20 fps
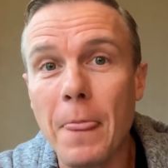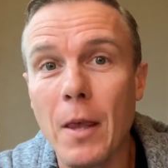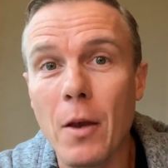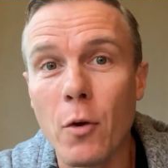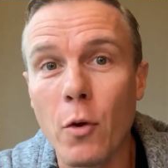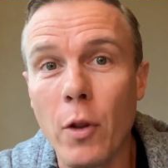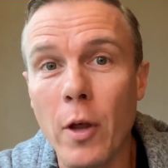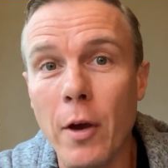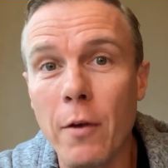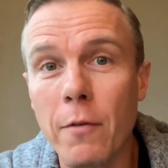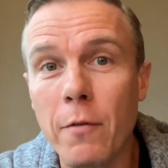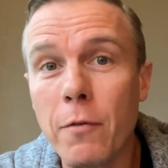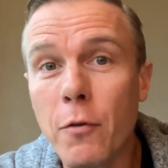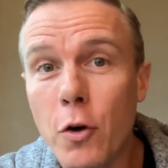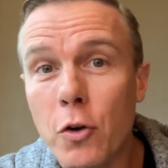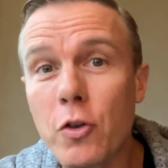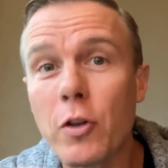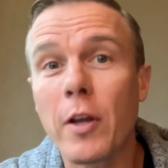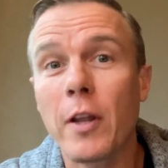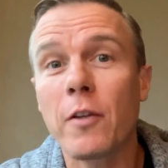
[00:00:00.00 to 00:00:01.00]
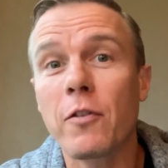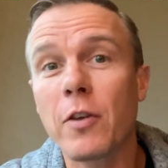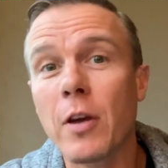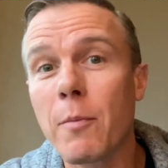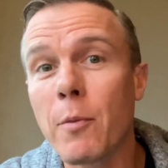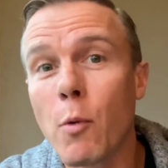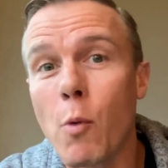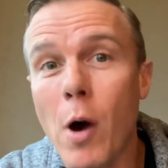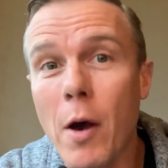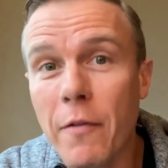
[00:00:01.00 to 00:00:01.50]
Although fortunately this year
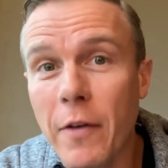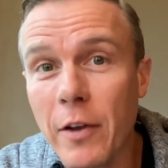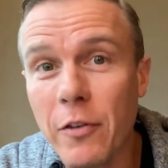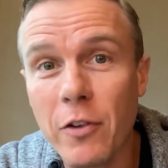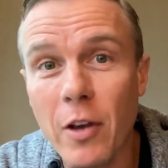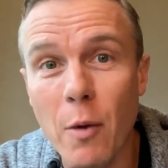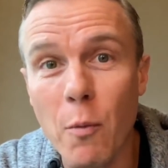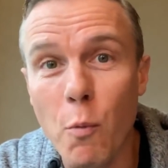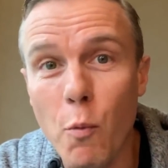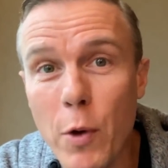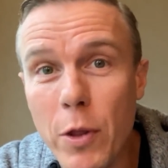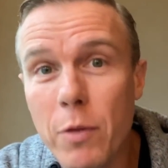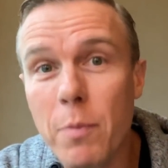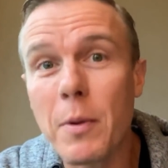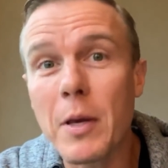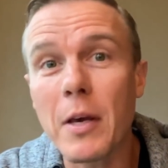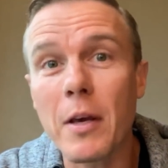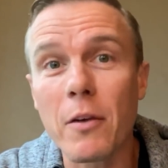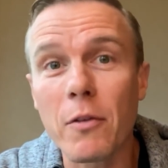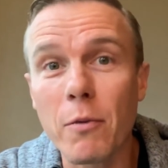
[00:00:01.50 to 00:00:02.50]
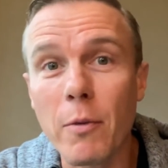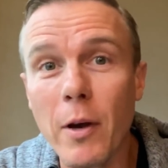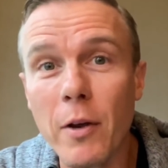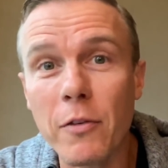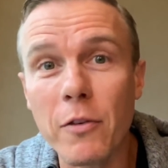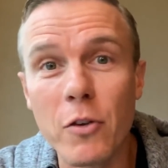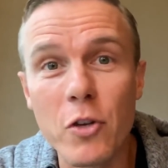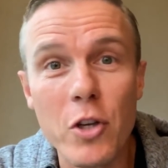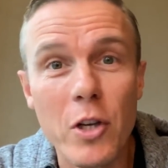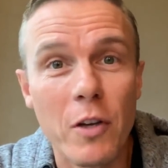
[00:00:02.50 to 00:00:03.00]
my wife has come with me as well,
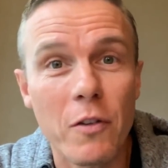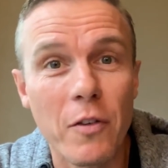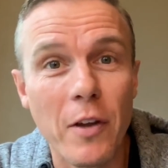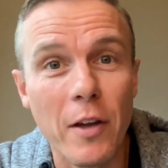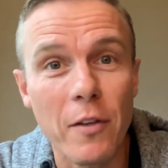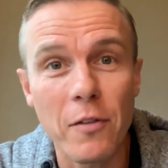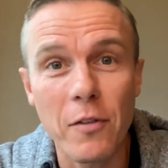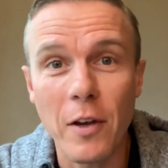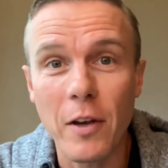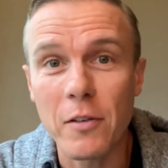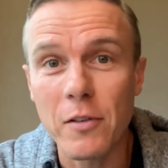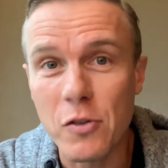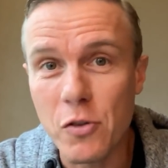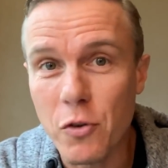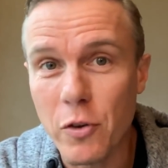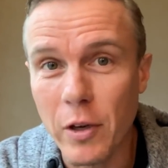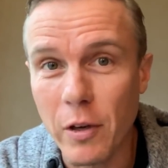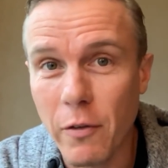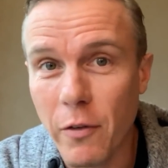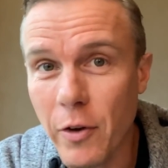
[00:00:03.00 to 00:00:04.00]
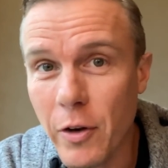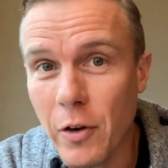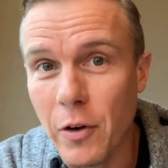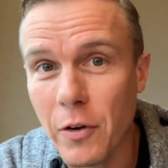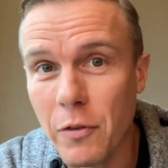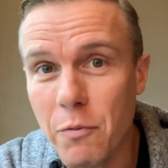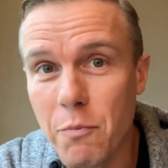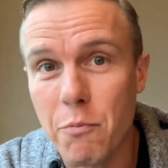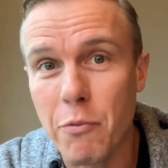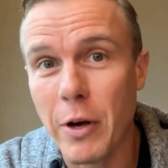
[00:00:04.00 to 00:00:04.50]
so she's downstairs enjoying a very
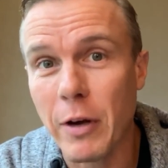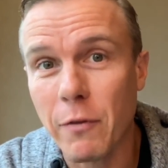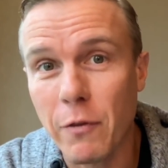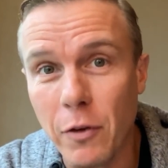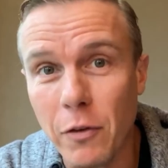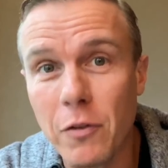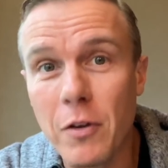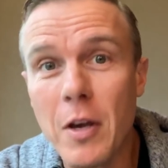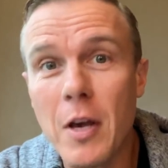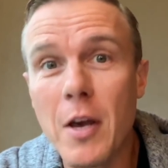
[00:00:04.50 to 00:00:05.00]
nice breakfast,